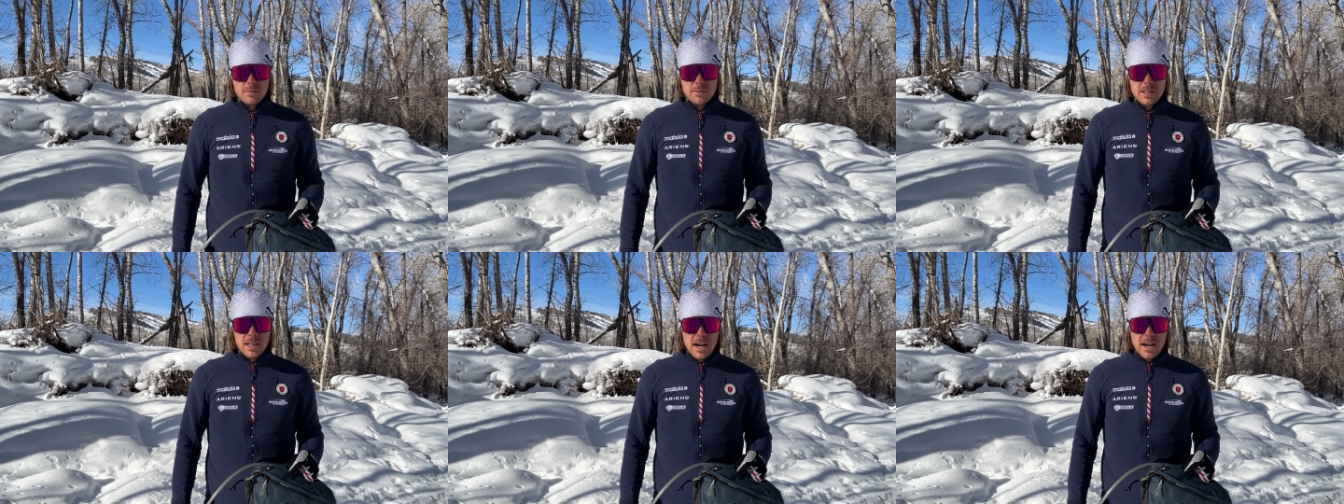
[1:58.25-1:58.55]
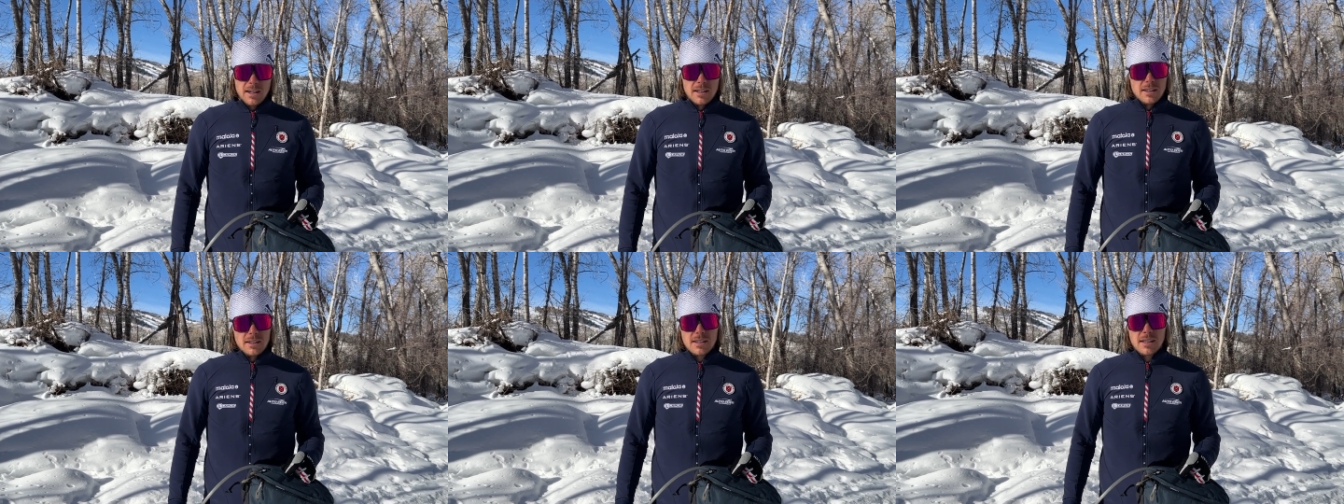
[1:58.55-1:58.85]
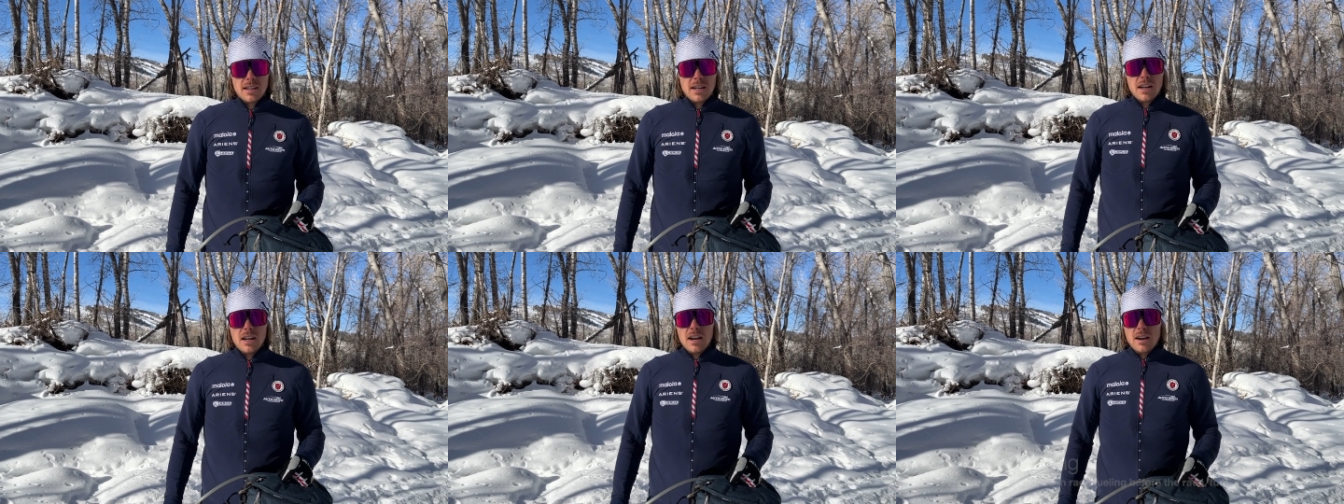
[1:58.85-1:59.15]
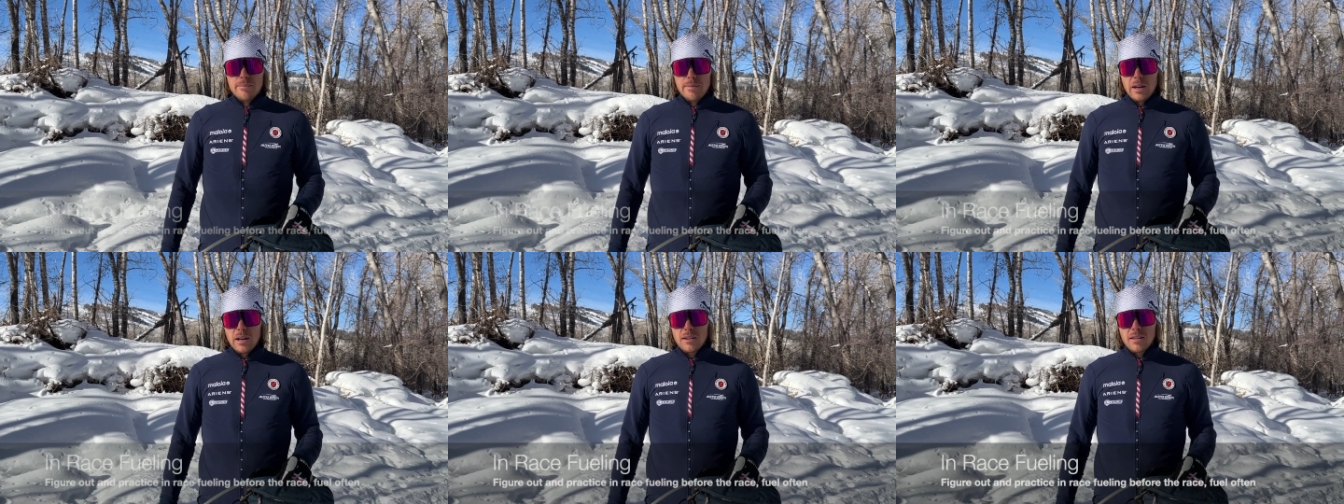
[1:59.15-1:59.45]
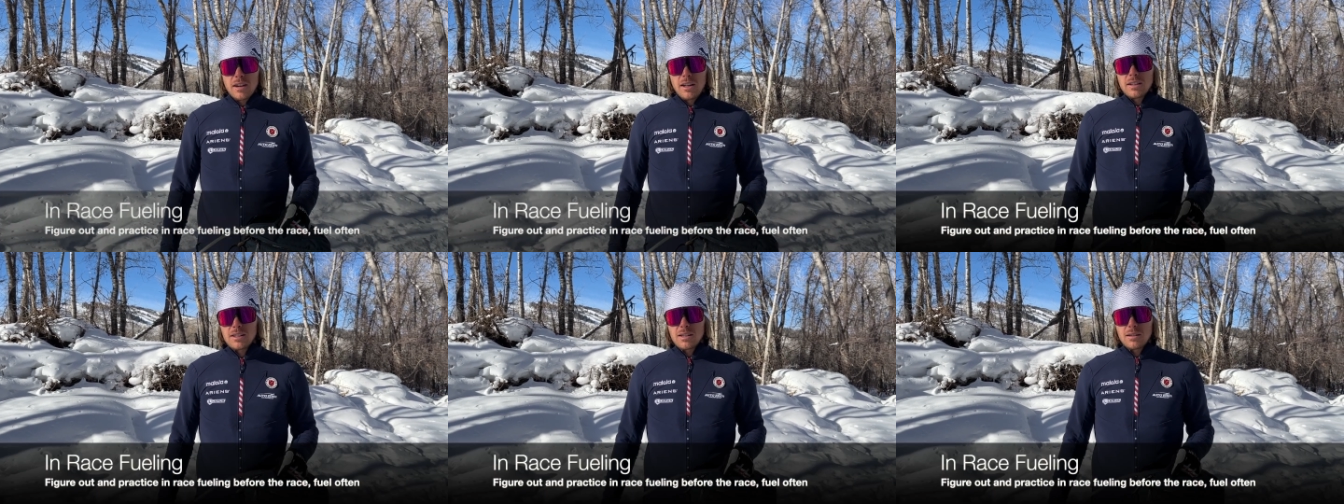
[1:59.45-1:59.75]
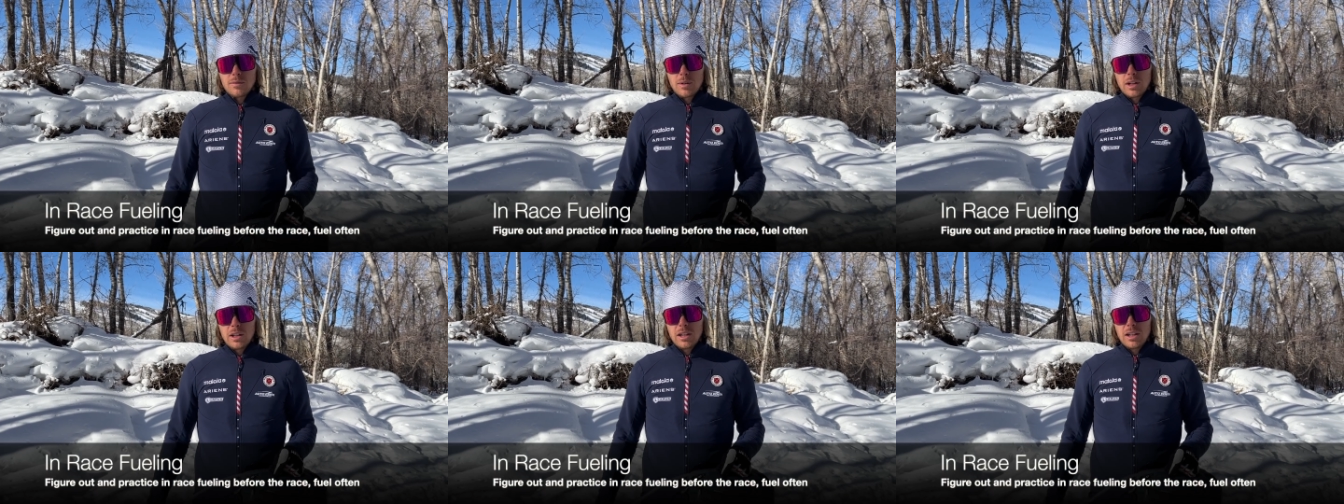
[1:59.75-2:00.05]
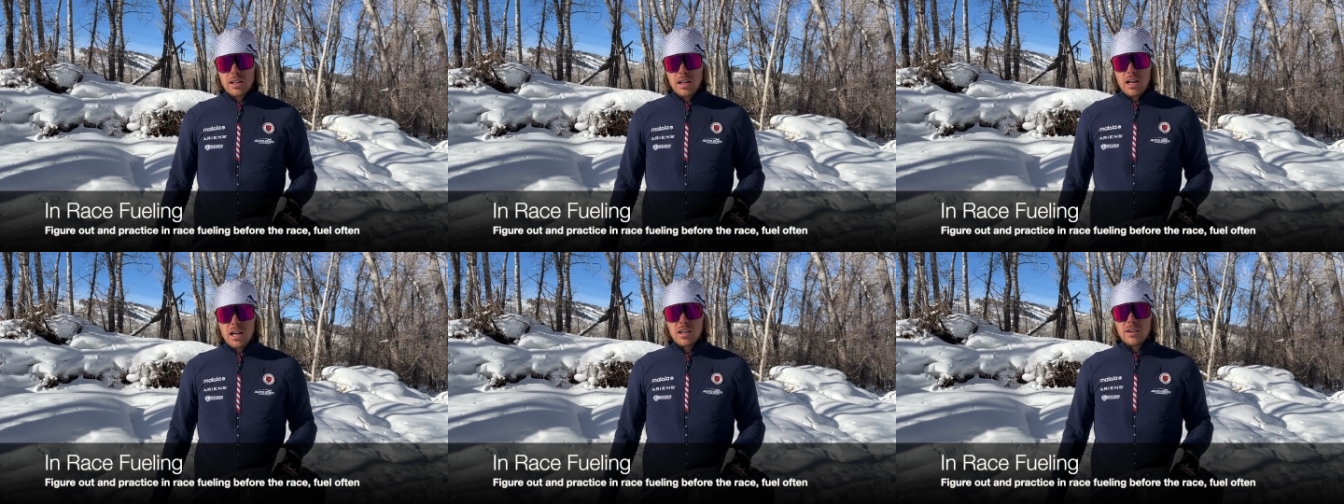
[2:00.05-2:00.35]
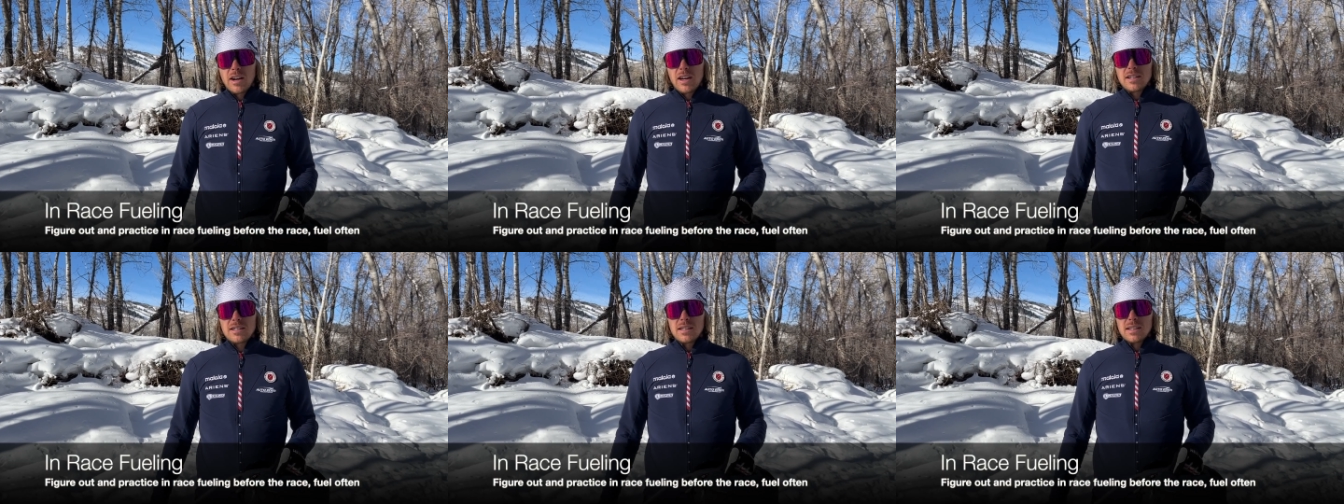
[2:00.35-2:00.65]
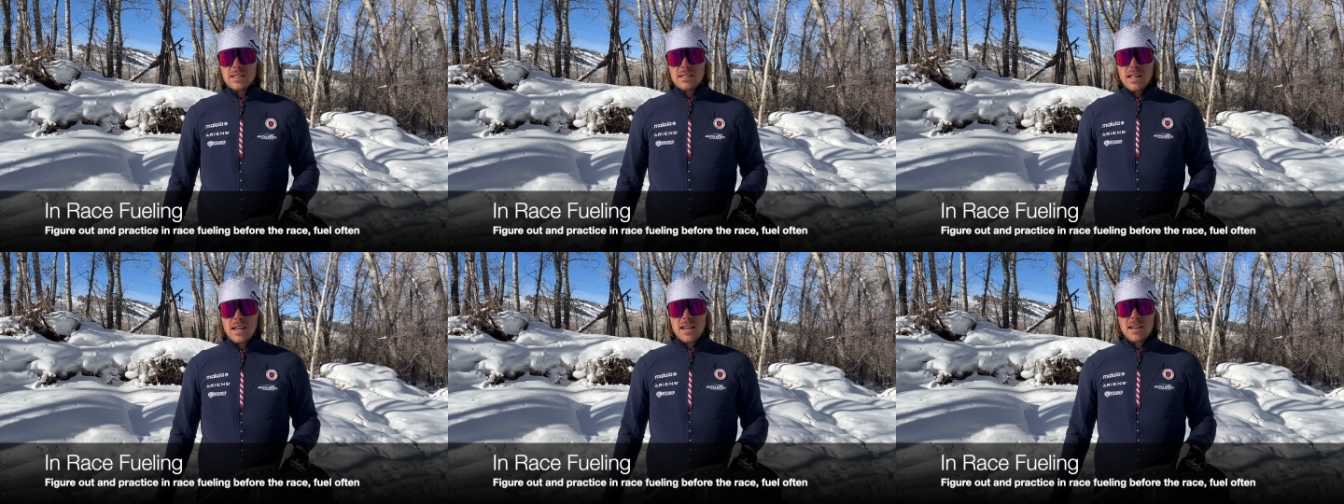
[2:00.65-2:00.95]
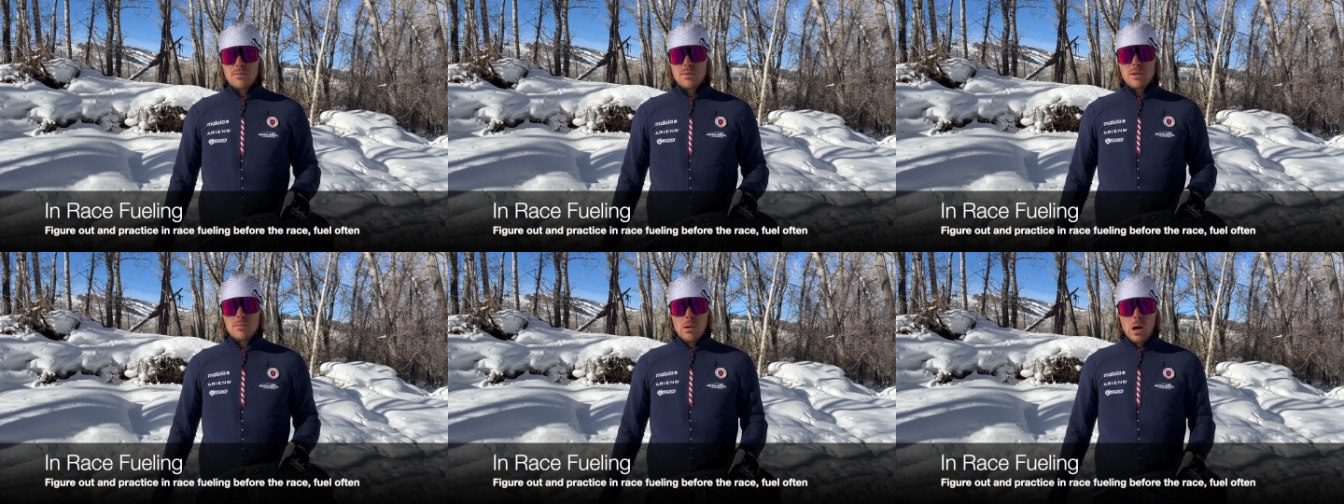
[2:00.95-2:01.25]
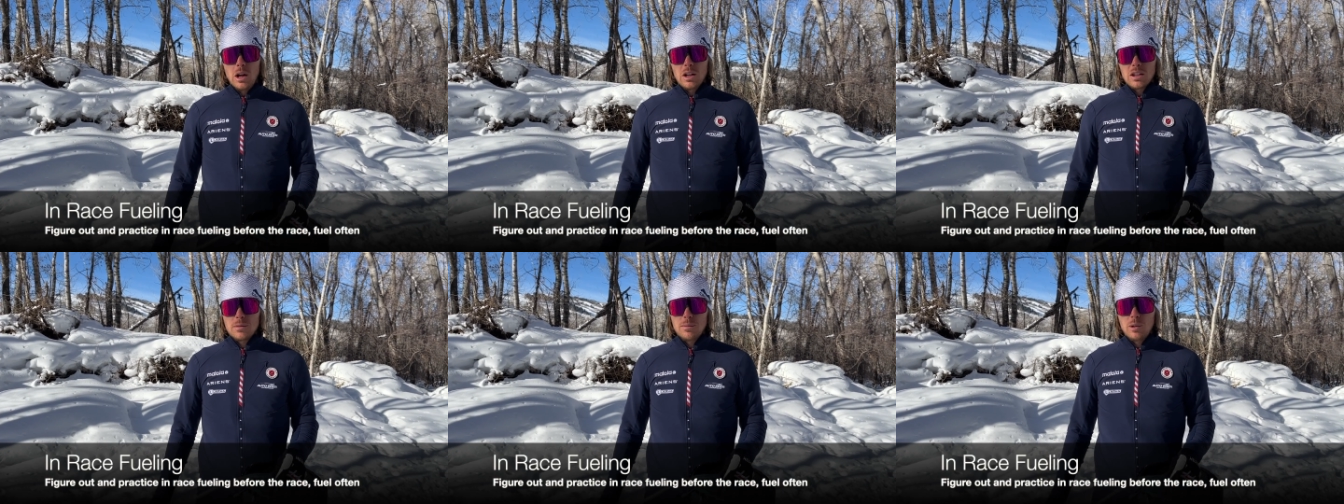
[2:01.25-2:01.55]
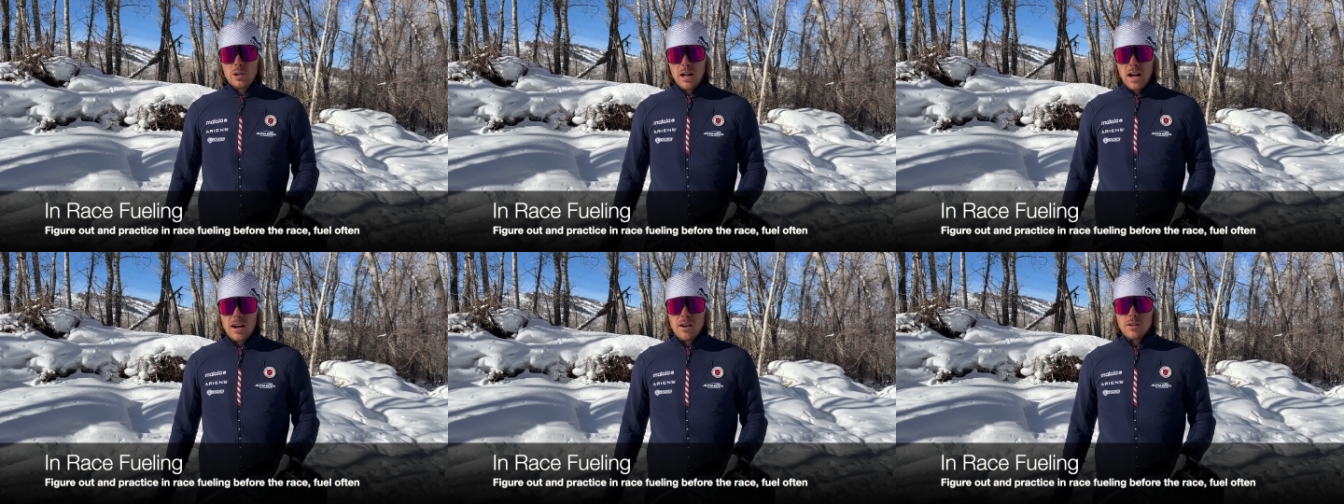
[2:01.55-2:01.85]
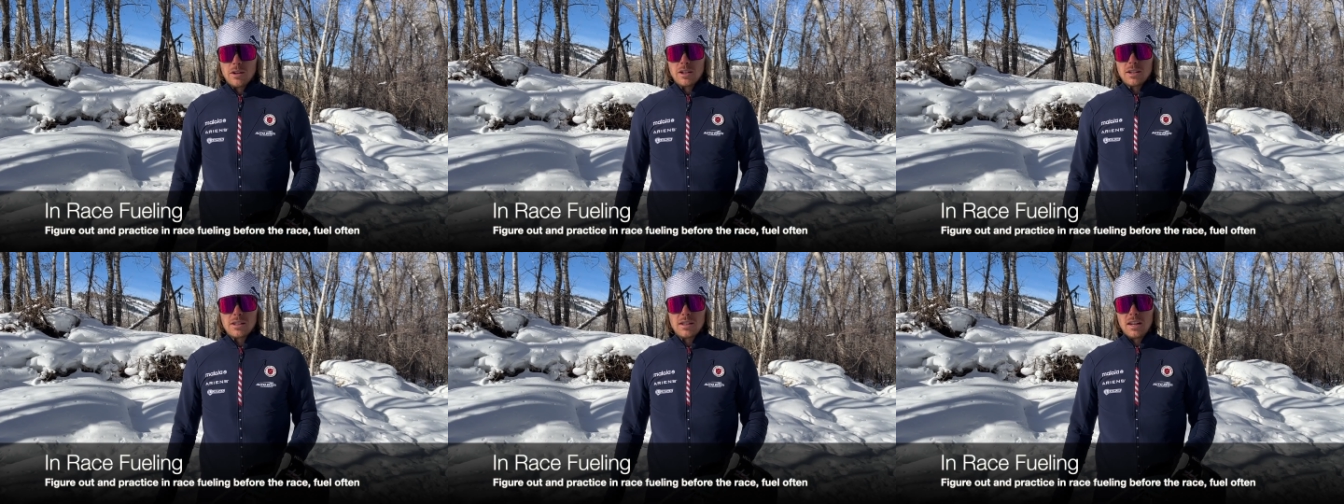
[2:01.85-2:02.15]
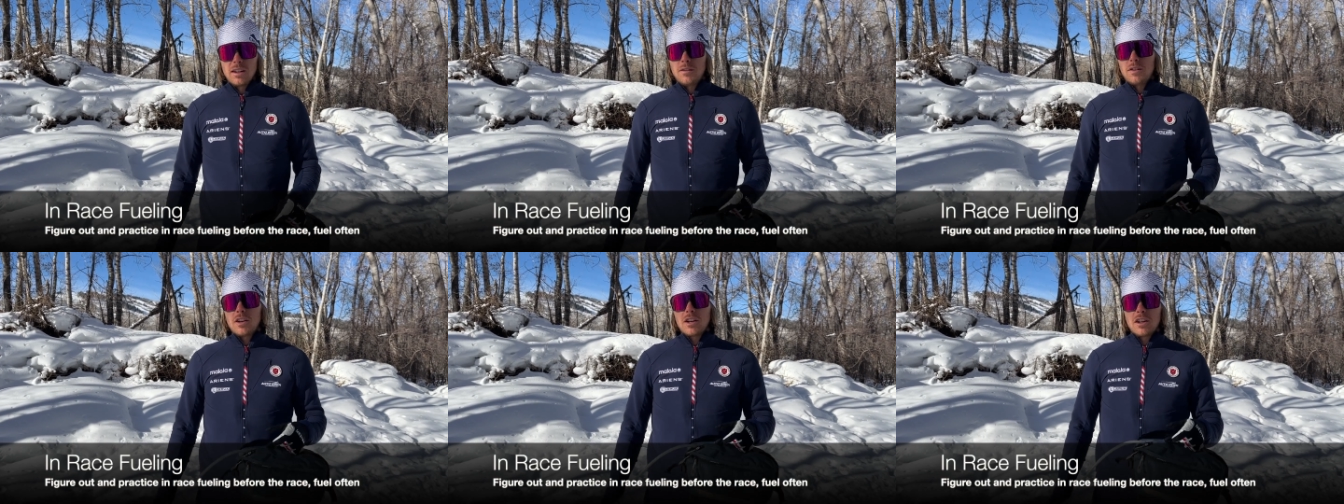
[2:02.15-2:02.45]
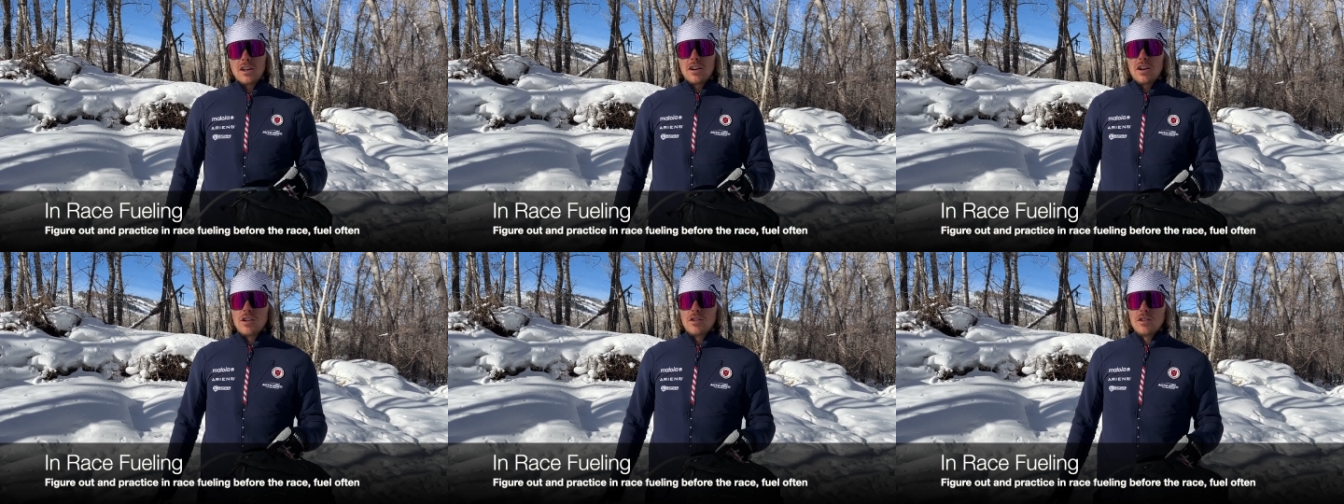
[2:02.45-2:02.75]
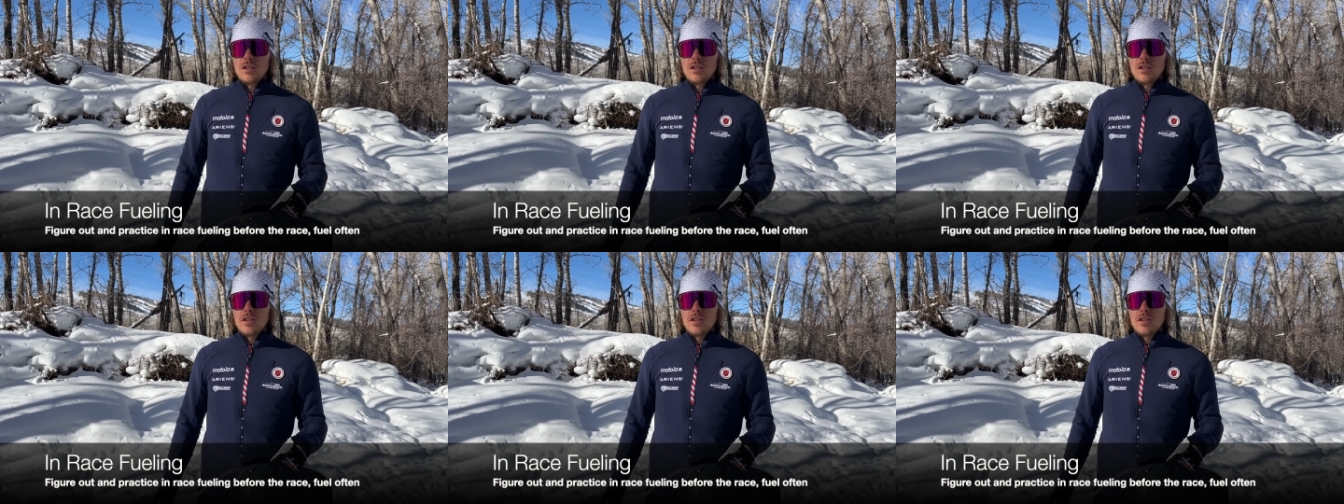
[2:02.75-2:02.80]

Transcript: dialed. Marathons are really long races. They can be multiple hours. If you're gonna go do